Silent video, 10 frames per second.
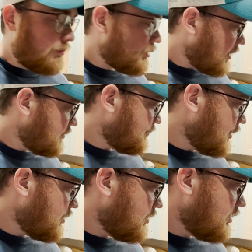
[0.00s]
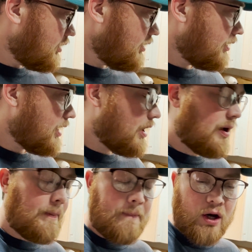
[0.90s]
browned butter,
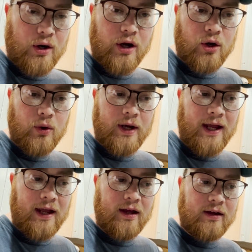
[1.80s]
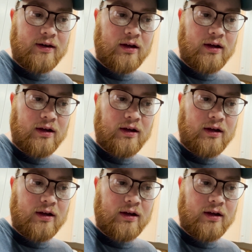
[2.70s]
marrow, and